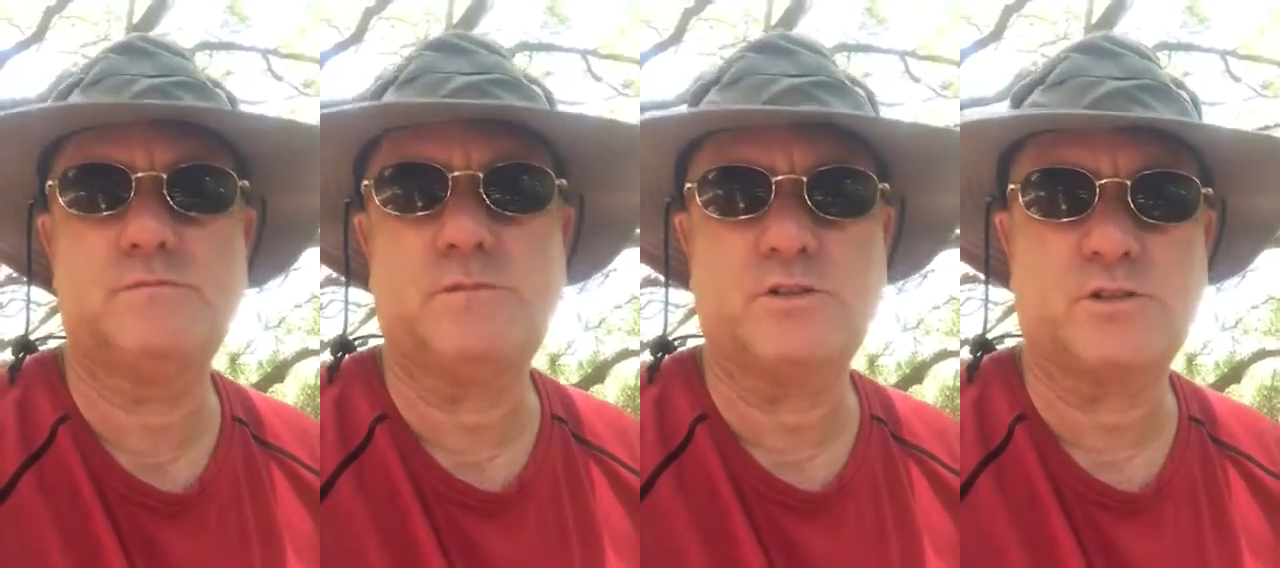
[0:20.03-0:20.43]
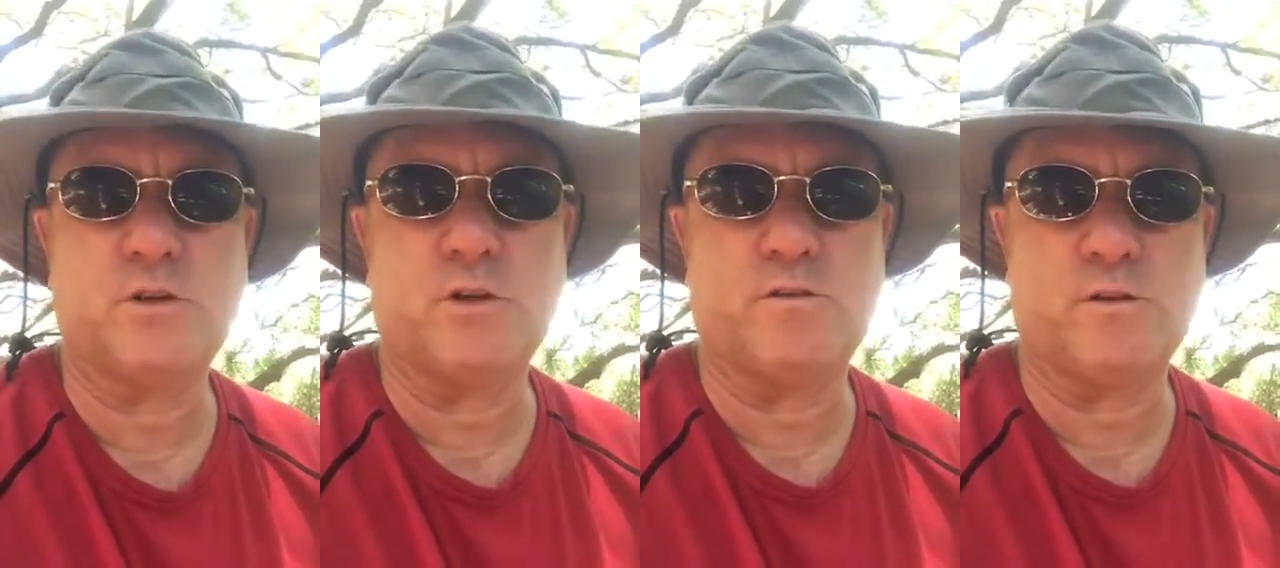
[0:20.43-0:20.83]

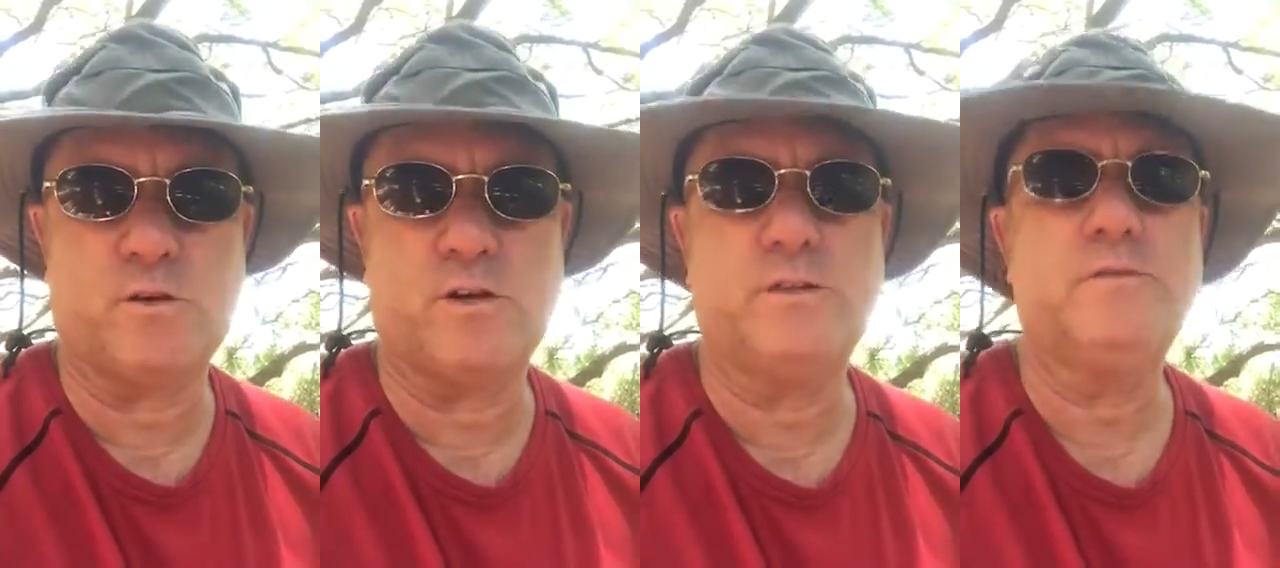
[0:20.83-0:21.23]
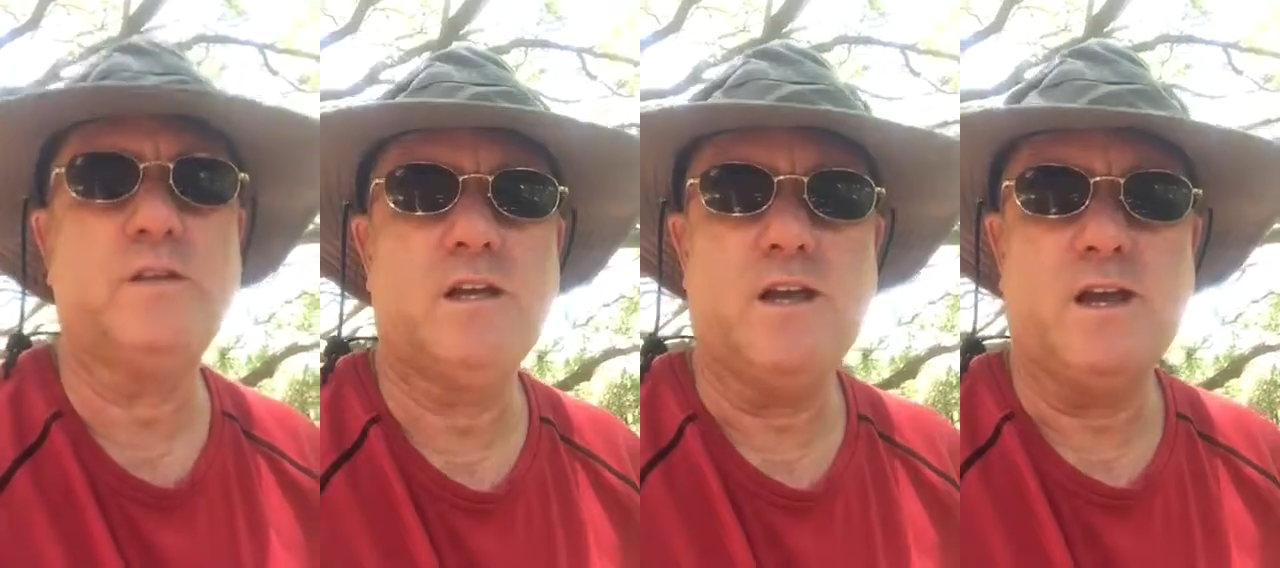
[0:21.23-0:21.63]
Pensacola, Florida,
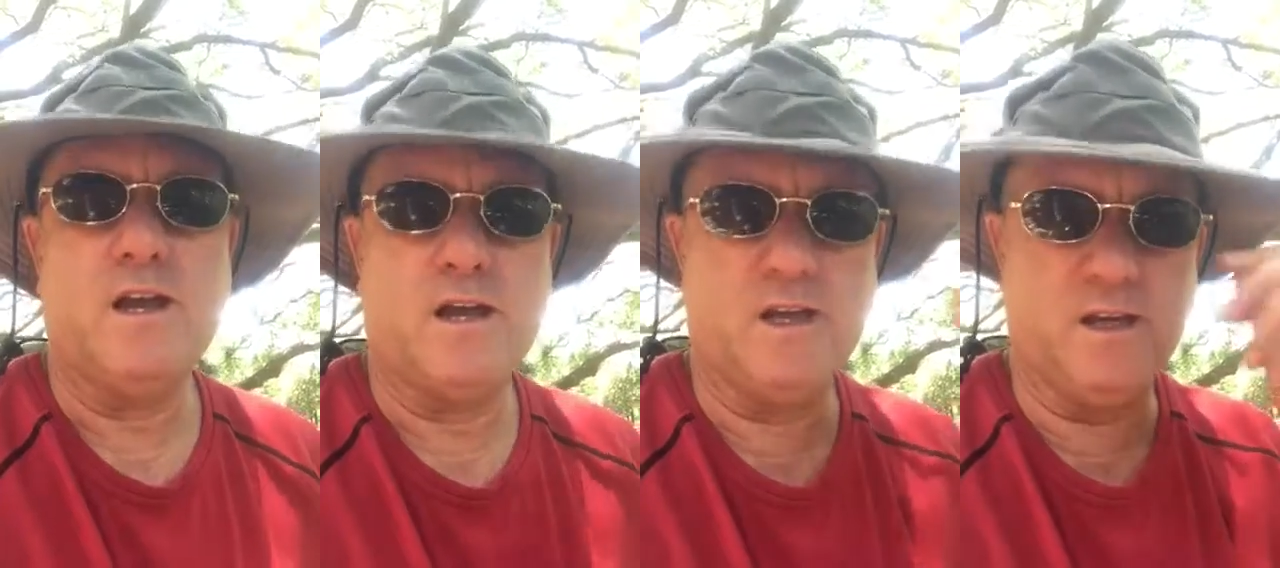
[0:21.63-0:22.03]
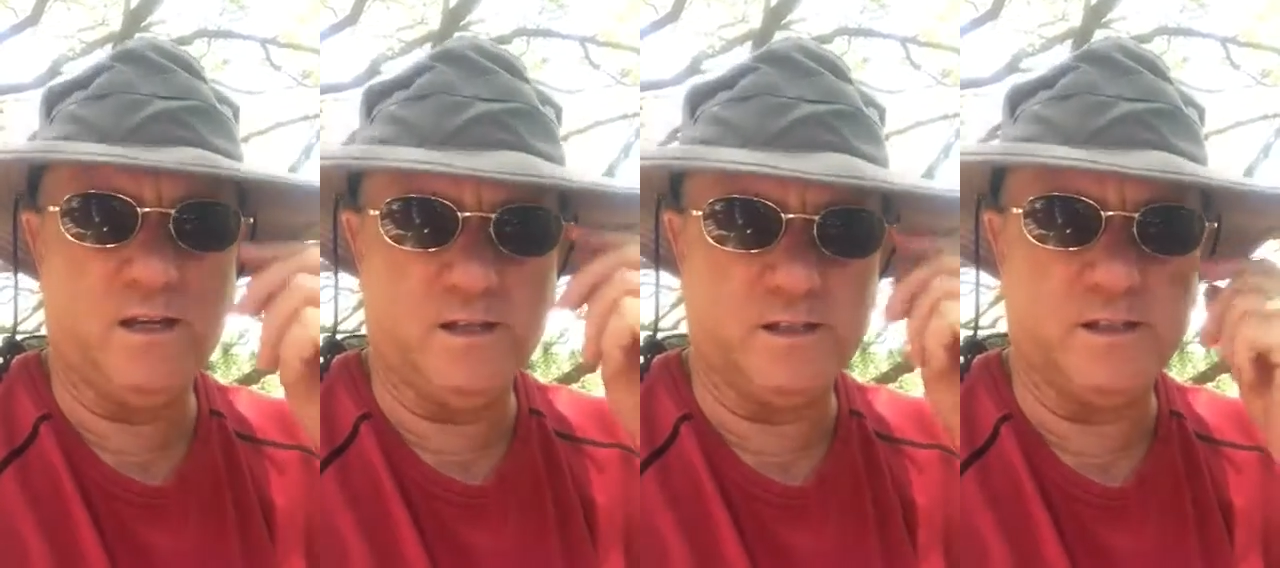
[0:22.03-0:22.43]

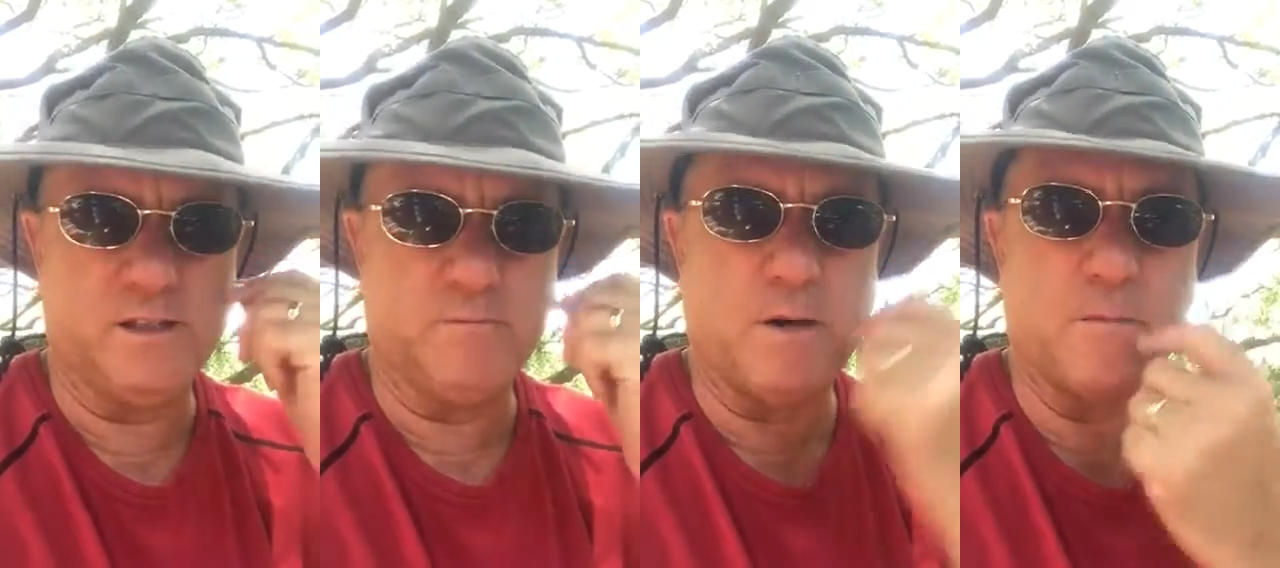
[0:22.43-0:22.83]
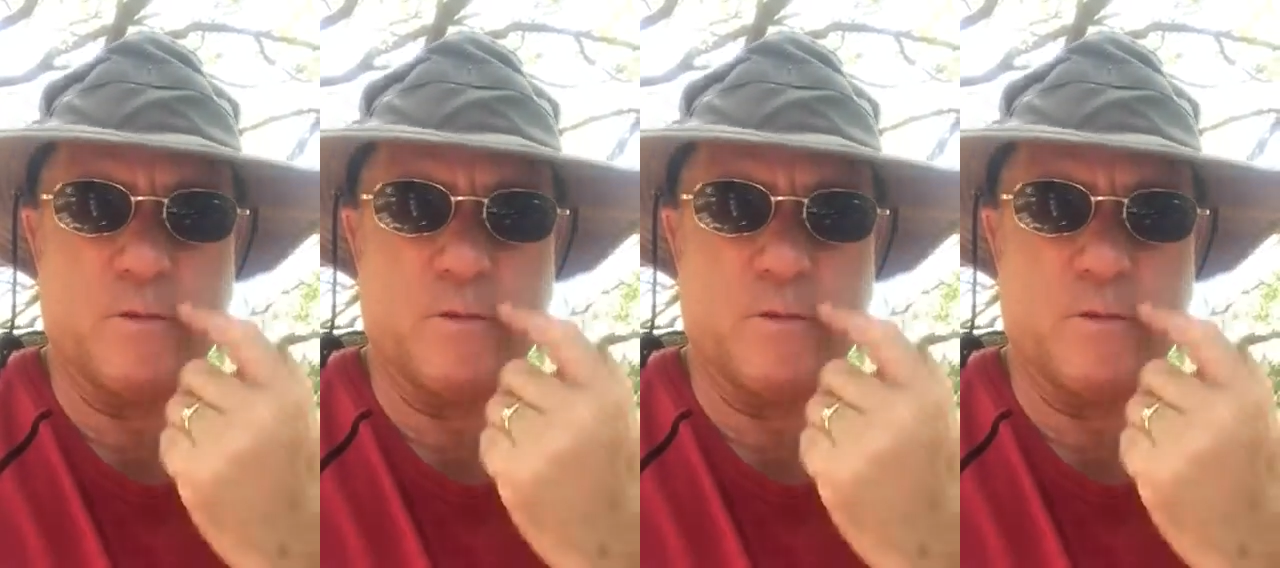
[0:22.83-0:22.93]
and my